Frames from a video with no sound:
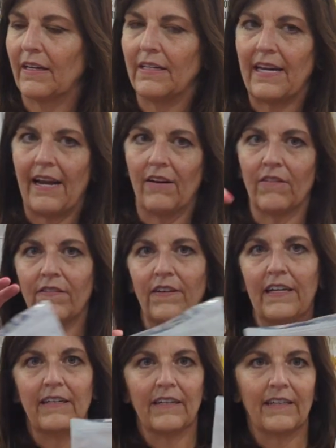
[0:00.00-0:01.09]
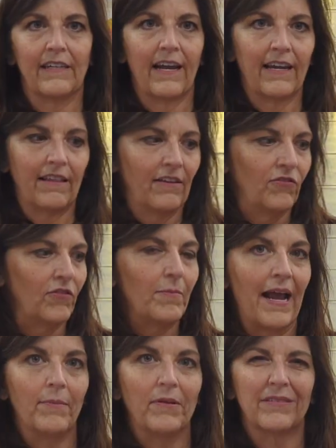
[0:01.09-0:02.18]
container for Inulin. I get this from
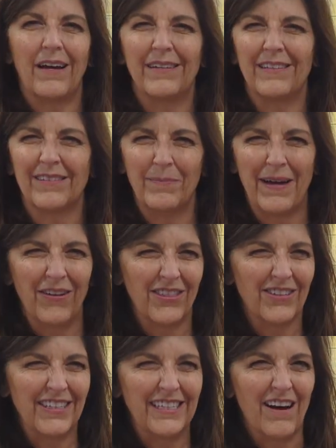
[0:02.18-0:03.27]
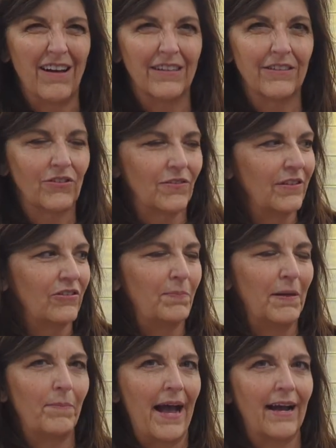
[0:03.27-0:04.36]
Amazon. It's about $30 for this
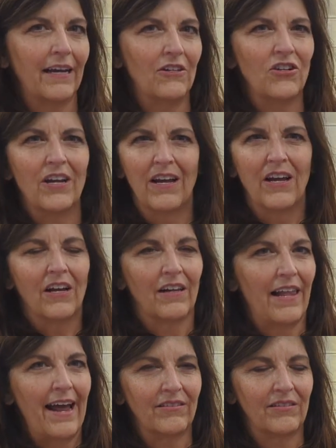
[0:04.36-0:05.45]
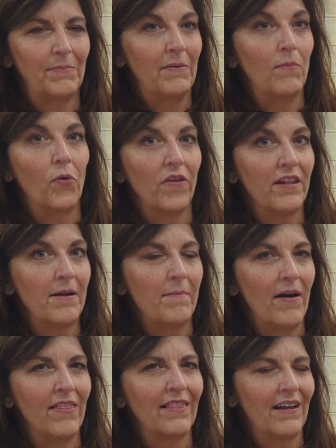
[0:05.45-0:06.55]
big package. Lasts me more than a
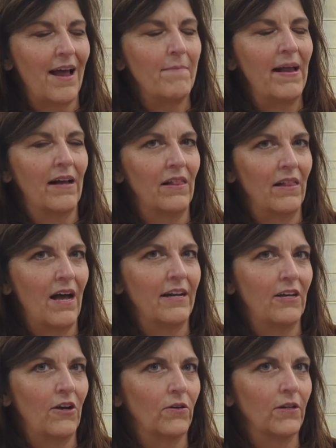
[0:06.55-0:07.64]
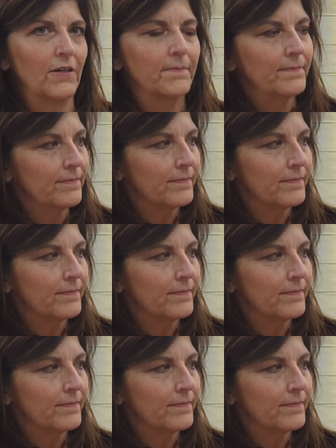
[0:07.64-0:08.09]
month, and I make a lot of yogurt.